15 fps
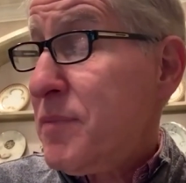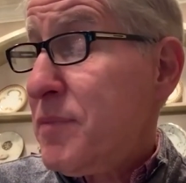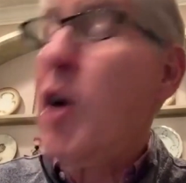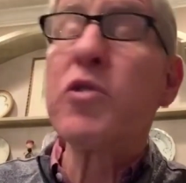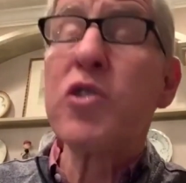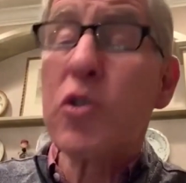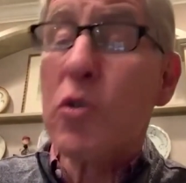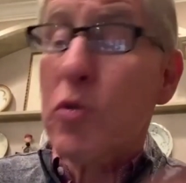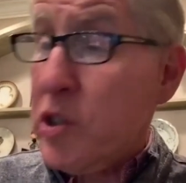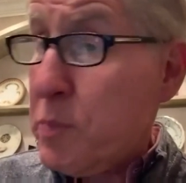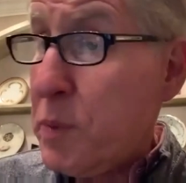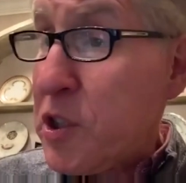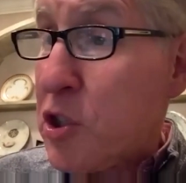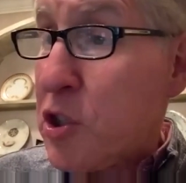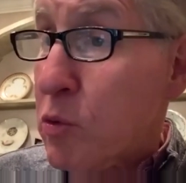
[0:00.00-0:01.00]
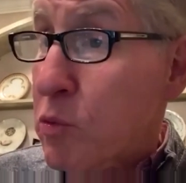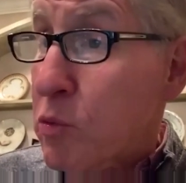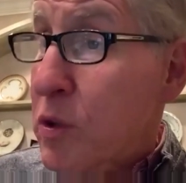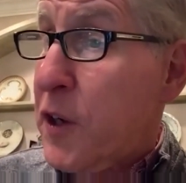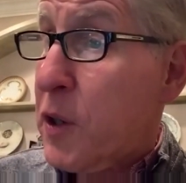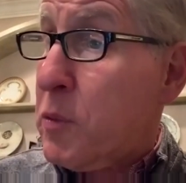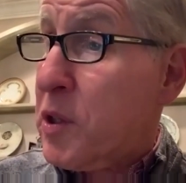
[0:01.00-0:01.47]
no school has been
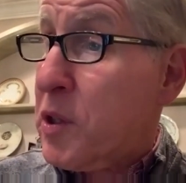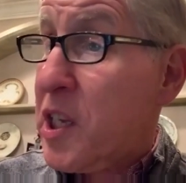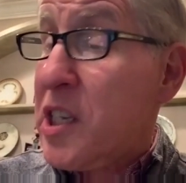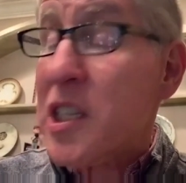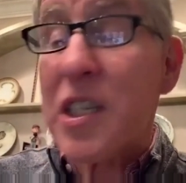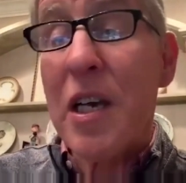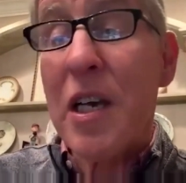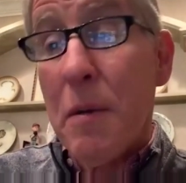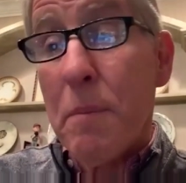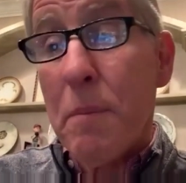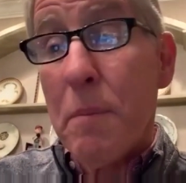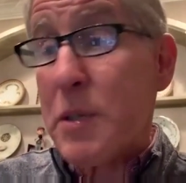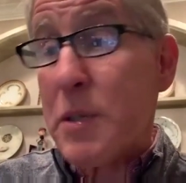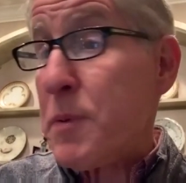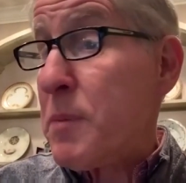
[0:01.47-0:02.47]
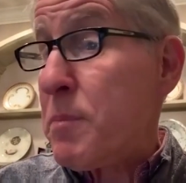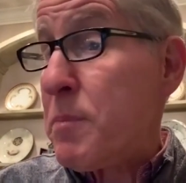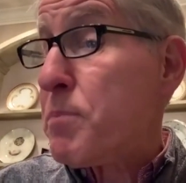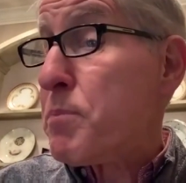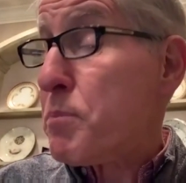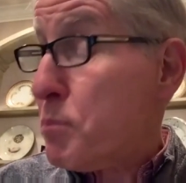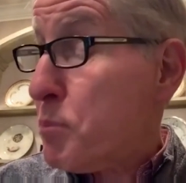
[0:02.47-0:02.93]
terrific with this, but it's
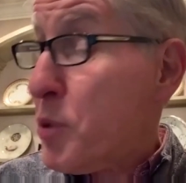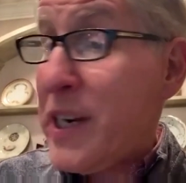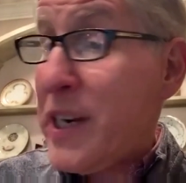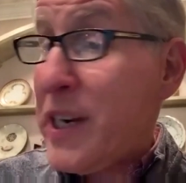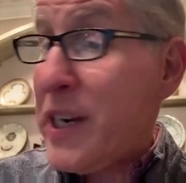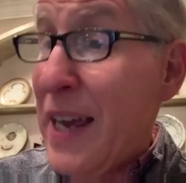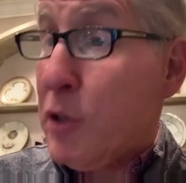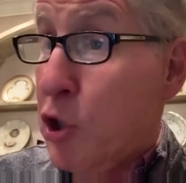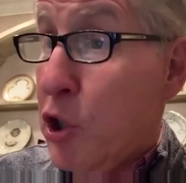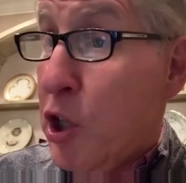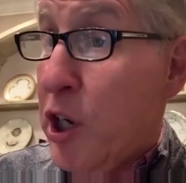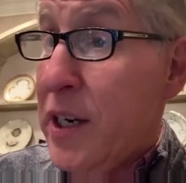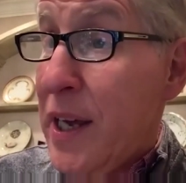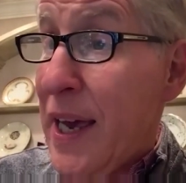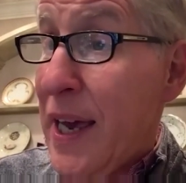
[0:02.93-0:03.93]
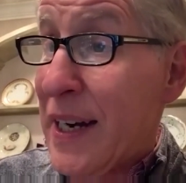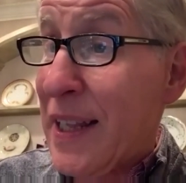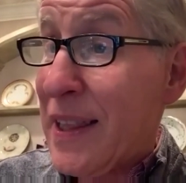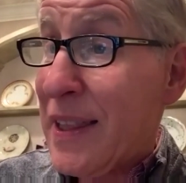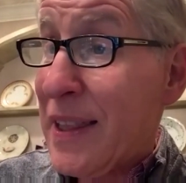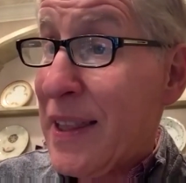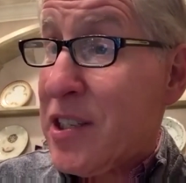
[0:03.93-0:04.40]
been pretty damn good.
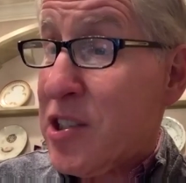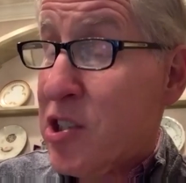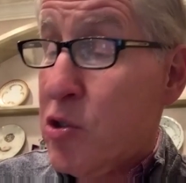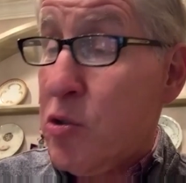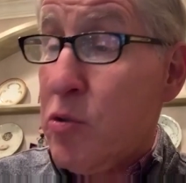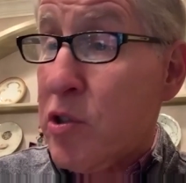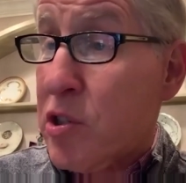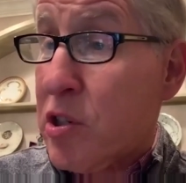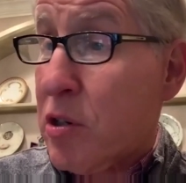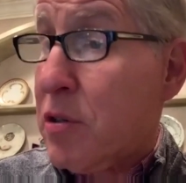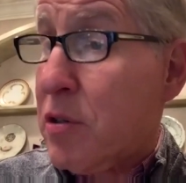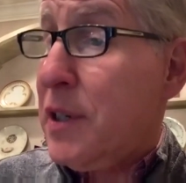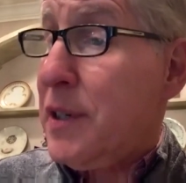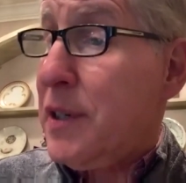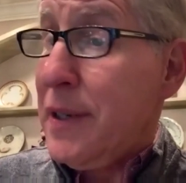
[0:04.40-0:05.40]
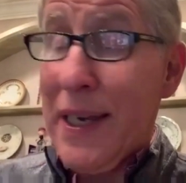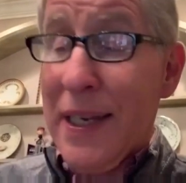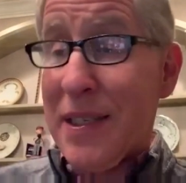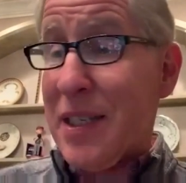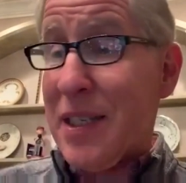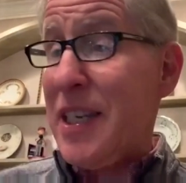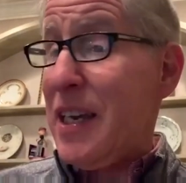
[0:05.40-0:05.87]
And I think students are
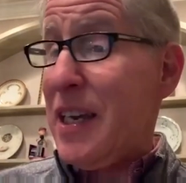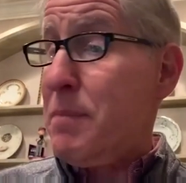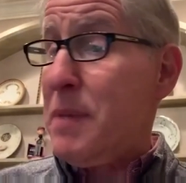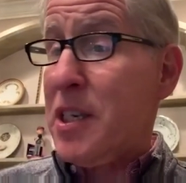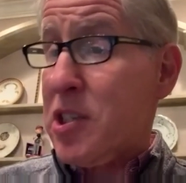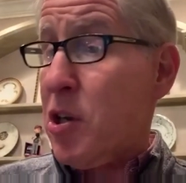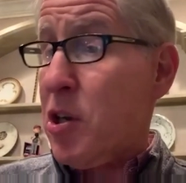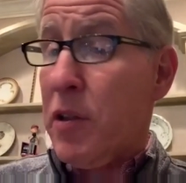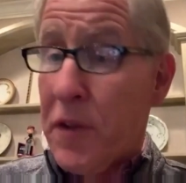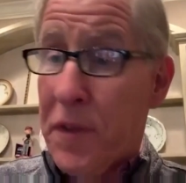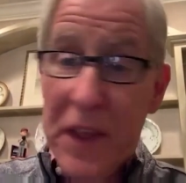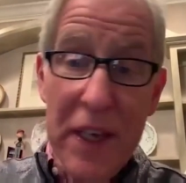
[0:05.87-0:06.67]
antsy and miss all the